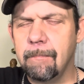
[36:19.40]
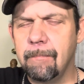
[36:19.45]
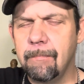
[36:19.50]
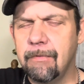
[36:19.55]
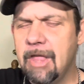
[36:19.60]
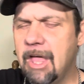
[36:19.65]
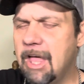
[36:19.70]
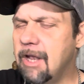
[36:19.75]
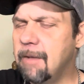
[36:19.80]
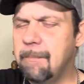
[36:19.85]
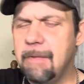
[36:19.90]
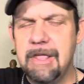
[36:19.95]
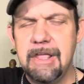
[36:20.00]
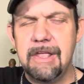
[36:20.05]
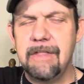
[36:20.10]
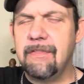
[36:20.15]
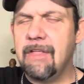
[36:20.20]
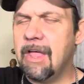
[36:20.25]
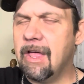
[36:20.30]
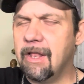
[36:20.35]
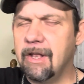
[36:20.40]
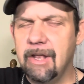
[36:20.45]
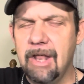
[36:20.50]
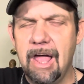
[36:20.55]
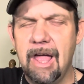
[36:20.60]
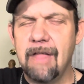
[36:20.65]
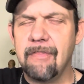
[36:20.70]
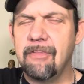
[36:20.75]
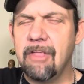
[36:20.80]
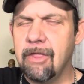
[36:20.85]
That'll be that
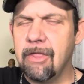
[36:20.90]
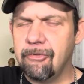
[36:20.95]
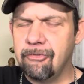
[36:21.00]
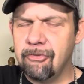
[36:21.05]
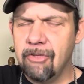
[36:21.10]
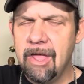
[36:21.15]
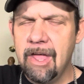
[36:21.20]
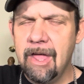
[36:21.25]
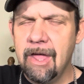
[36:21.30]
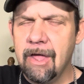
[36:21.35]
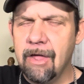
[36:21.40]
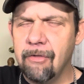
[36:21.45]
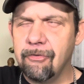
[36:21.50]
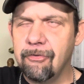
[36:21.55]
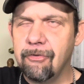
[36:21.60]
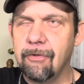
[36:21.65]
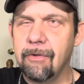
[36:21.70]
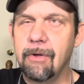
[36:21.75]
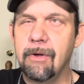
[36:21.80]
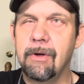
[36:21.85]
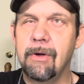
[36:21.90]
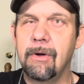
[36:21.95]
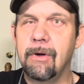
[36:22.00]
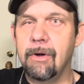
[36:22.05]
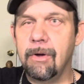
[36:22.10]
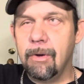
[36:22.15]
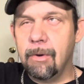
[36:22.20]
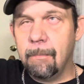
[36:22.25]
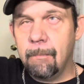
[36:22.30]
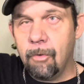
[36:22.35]
light that shines
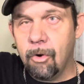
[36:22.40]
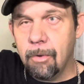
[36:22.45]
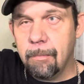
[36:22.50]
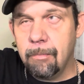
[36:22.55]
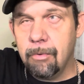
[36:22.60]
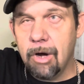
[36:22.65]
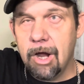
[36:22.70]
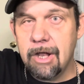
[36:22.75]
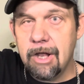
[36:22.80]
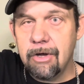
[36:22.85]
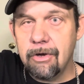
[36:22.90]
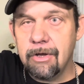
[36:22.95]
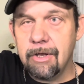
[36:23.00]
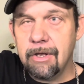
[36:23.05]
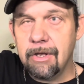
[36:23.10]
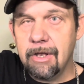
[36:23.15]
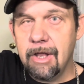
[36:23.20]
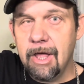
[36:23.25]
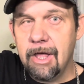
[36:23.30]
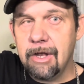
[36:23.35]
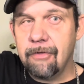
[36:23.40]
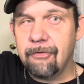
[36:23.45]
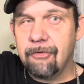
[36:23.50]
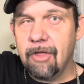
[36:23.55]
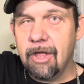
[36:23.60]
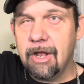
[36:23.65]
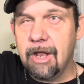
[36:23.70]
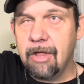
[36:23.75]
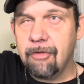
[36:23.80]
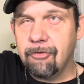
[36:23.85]
more brighter than the line
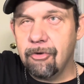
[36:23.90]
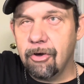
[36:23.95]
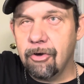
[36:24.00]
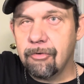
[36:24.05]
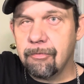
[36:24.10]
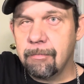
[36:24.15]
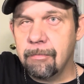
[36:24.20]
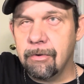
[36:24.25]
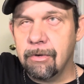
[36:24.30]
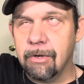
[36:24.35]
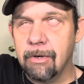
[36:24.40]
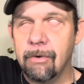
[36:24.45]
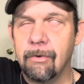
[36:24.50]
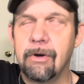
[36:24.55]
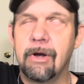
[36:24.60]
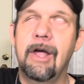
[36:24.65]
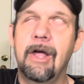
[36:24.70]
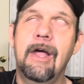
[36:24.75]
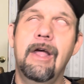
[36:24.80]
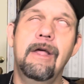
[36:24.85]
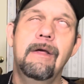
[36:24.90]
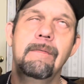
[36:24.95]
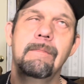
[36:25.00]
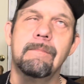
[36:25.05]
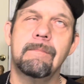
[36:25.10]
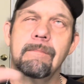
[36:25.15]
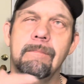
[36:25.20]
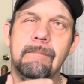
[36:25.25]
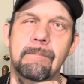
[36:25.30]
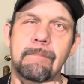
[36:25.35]
inside that church building, okay?
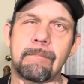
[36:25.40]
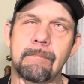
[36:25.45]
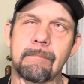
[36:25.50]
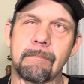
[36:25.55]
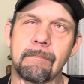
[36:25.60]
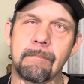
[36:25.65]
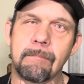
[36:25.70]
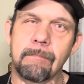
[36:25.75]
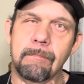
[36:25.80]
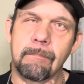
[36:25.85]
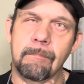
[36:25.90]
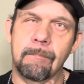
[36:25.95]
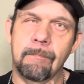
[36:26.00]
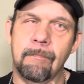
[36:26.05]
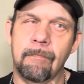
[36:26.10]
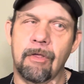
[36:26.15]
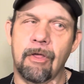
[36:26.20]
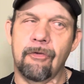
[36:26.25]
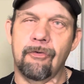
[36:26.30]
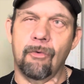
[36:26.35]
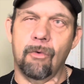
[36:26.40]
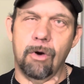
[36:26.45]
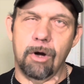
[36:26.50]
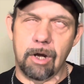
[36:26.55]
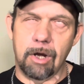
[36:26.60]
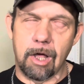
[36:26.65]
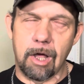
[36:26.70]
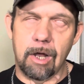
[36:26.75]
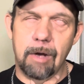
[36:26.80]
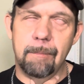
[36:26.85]
That's where
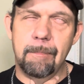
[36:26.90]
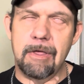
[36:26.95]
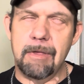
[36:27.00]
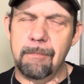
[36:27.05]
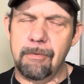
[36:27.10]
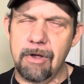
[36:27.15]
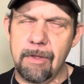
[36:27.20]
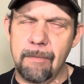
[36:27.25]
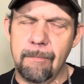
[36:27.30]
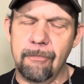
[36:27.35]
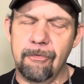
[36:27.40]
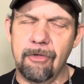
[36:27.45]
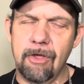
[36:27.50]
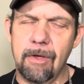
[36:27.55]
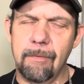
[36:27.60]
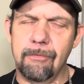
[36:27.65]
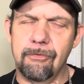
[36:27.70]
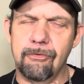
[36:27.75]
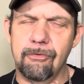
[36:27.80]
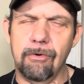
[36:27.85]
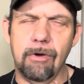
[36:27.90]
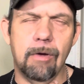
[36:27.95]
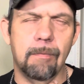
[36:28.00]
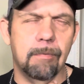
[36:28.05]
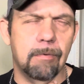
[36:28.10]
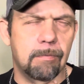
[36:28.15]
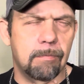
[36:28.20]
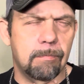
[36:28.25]
a lot of people get themselves in trouble.